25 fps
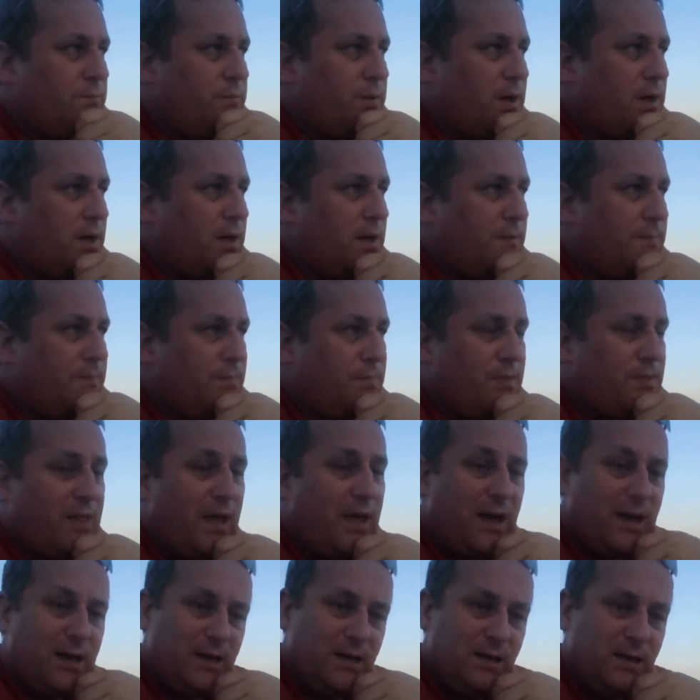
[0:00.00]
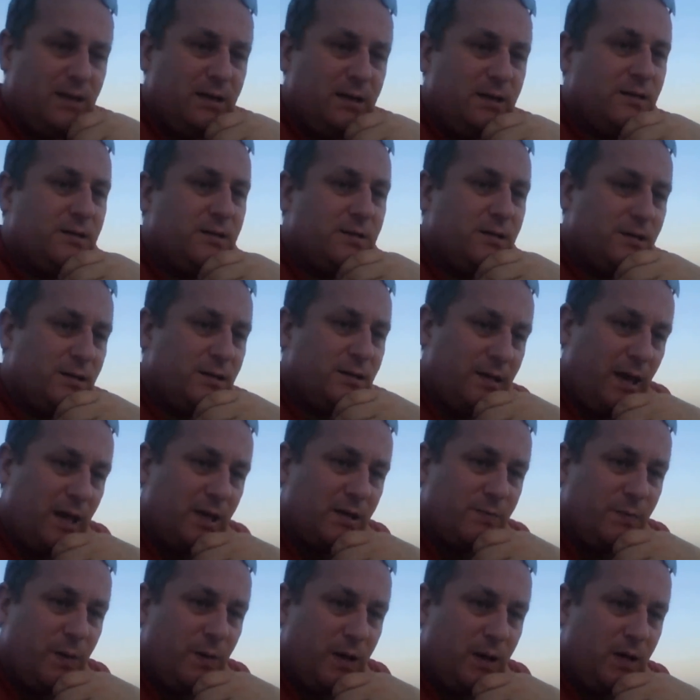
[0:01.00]
But that is the
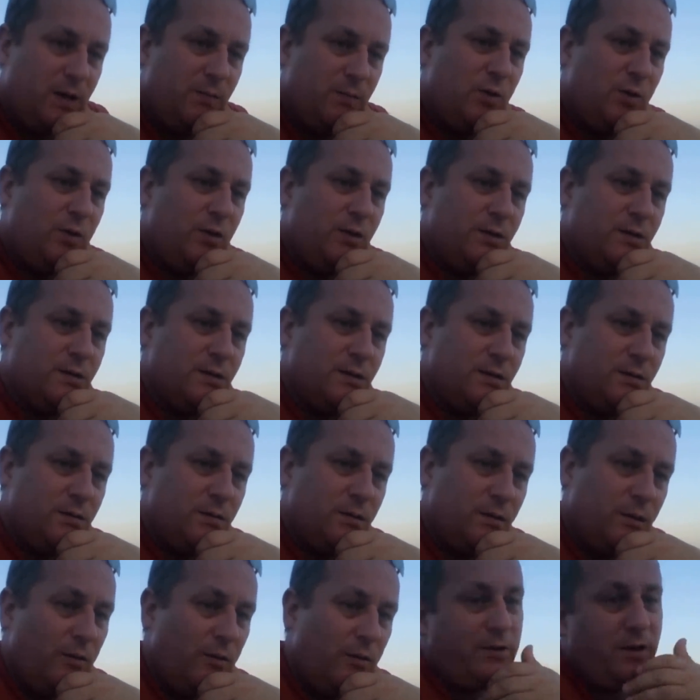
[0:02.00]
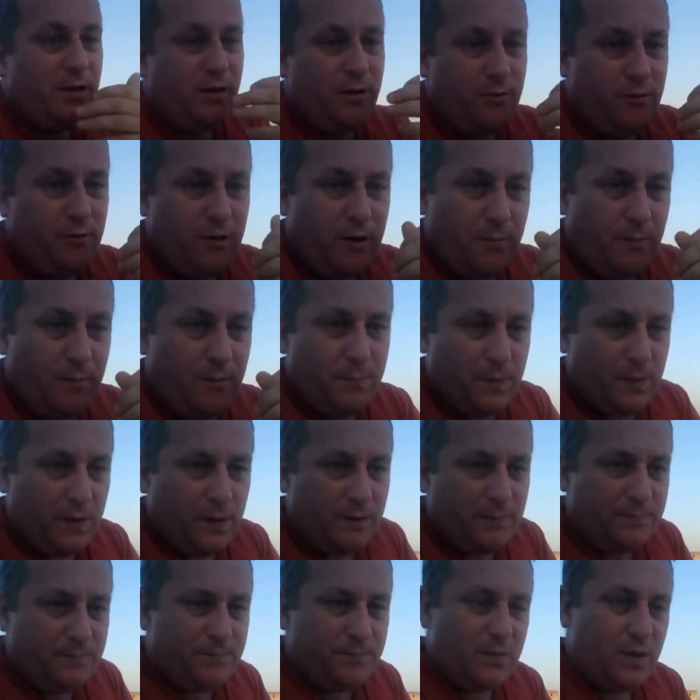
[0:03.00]
expat community, like it or lump
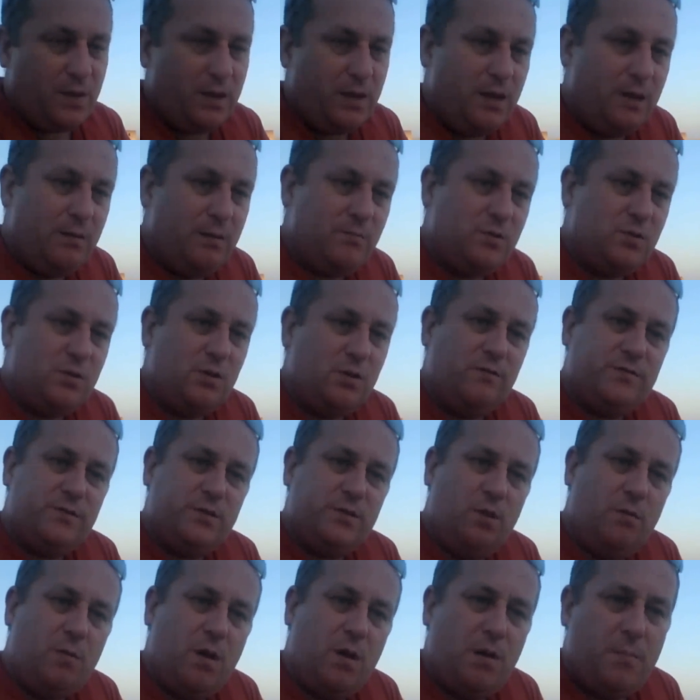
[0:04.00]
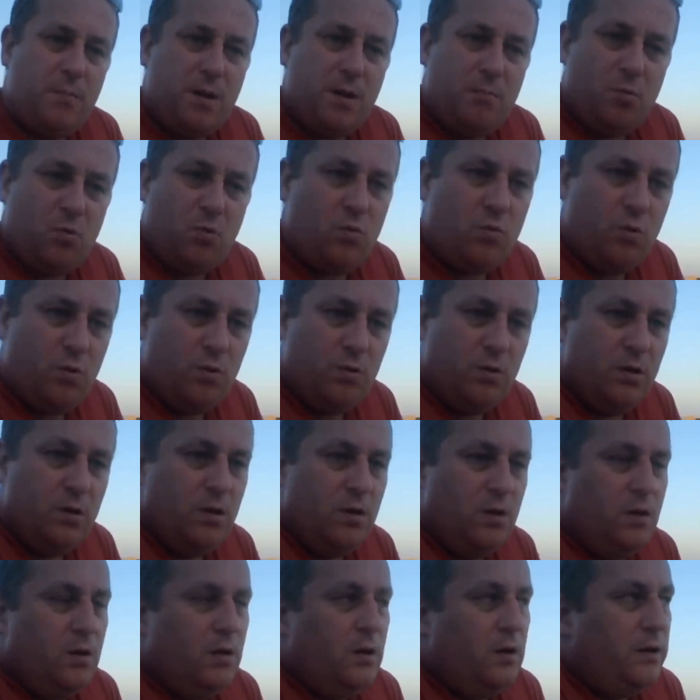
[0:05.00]
it, because um, obviously it'll be a bit more
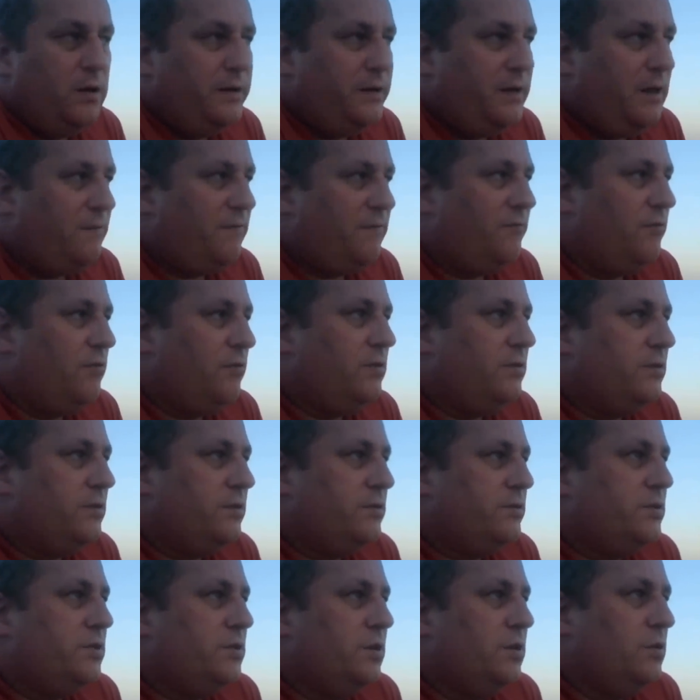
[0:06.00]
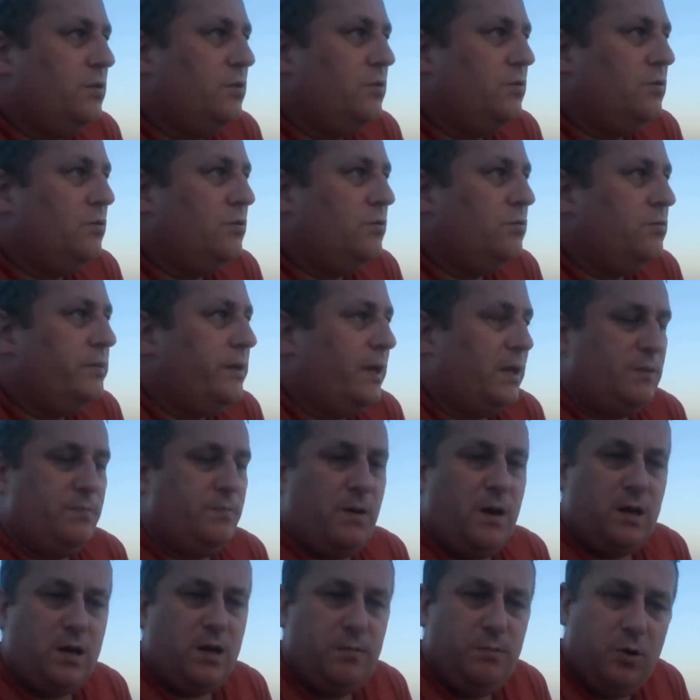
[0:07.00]
different to the
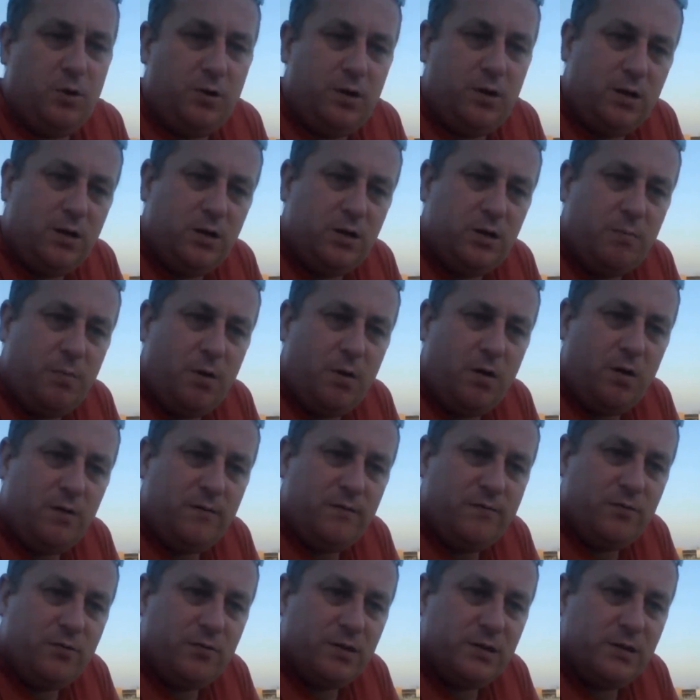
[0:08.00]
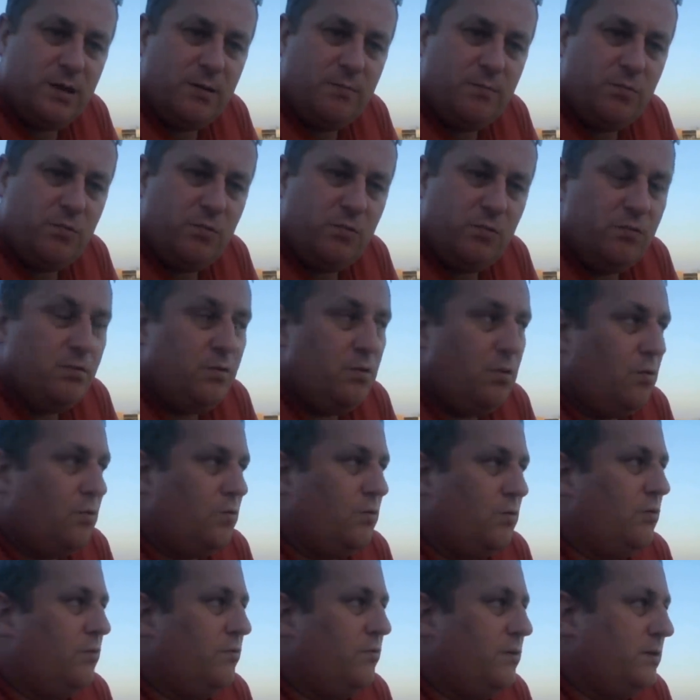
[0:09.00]
expat community in Dubai, for example,
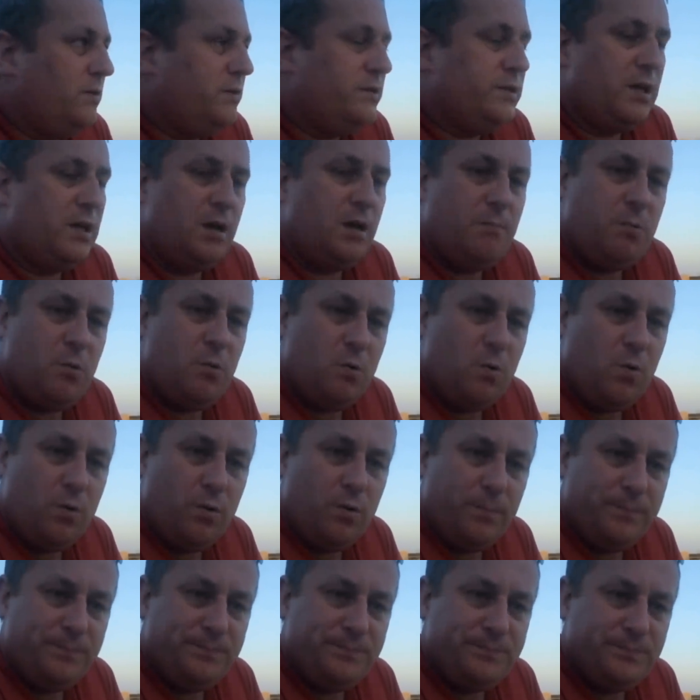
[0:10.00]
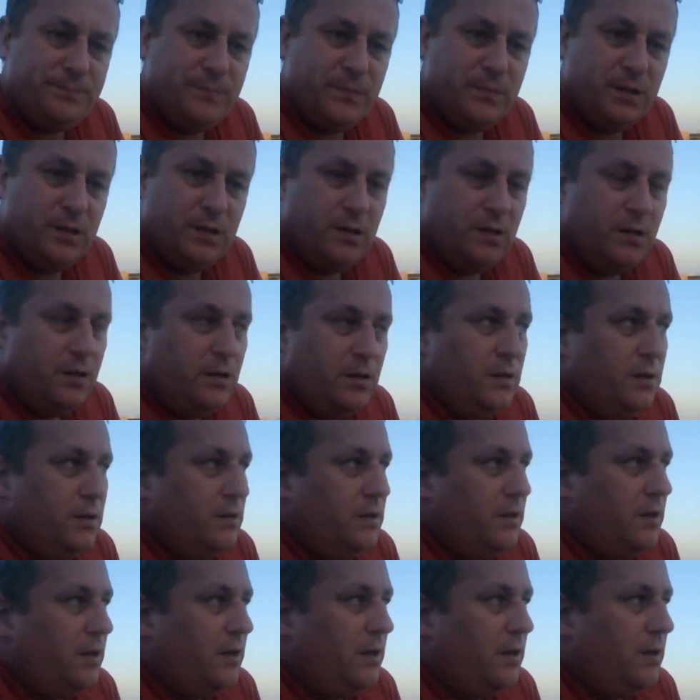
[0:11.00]
or in Singapore,
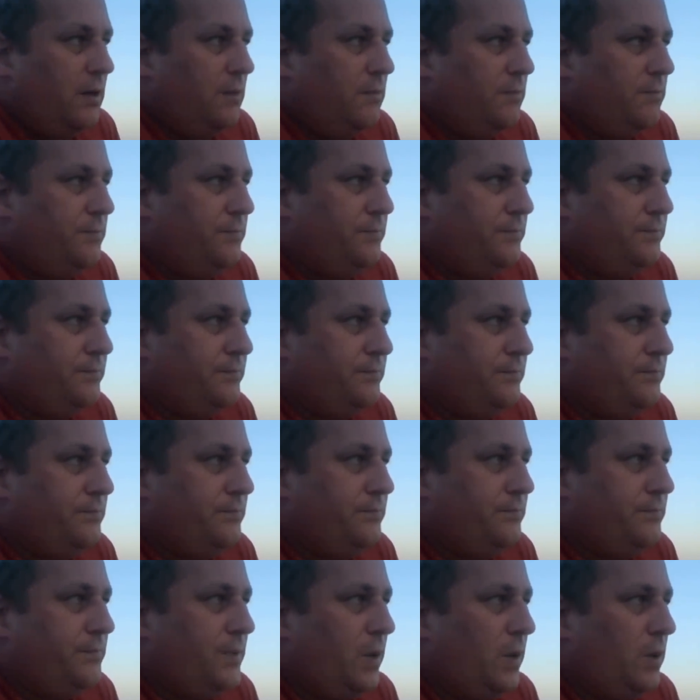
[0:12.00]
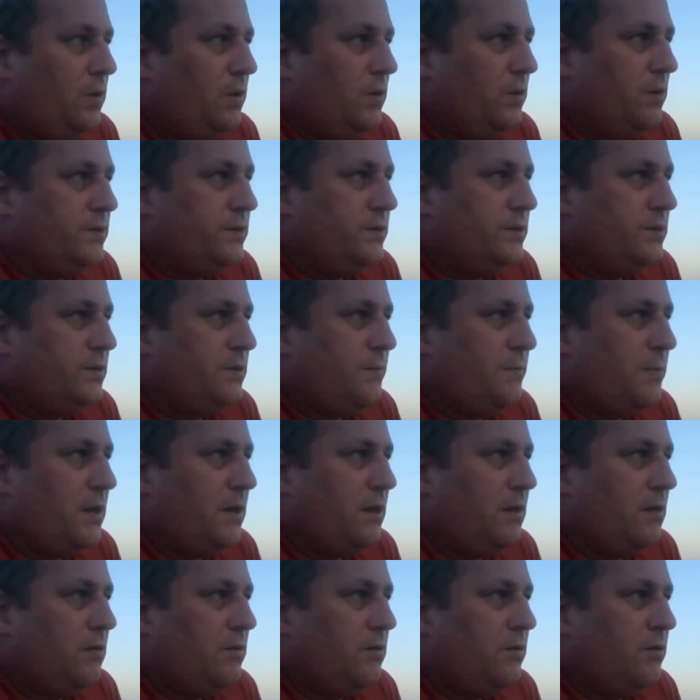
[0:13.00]
um, because there's a
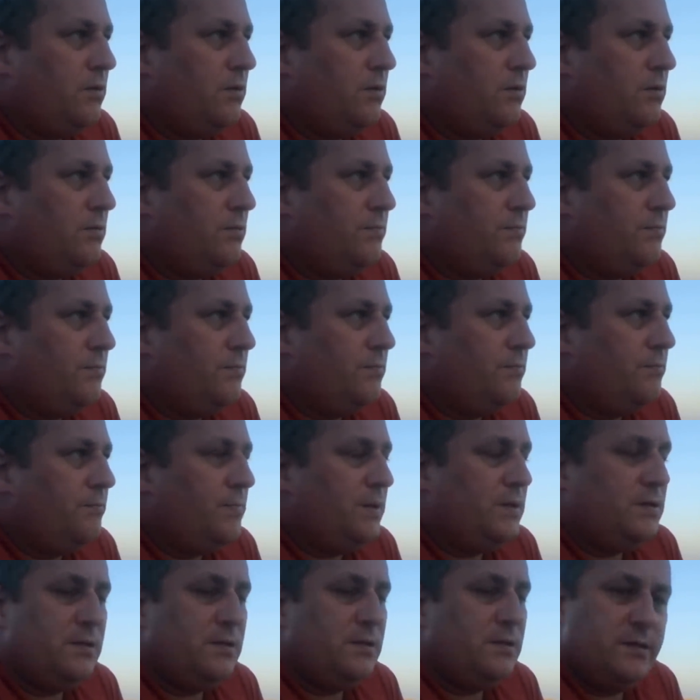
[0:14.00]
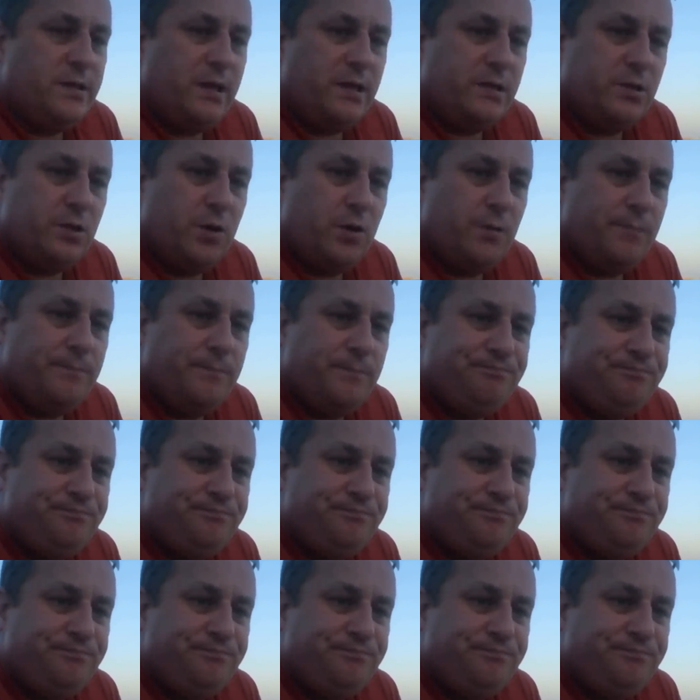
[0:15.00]
bigger business sector.